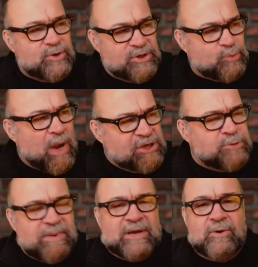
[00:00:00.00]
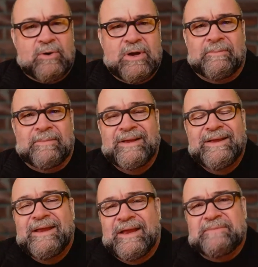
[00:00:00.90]
Why'd you pick her up?"
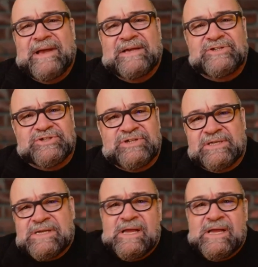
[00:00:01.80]
And the master says,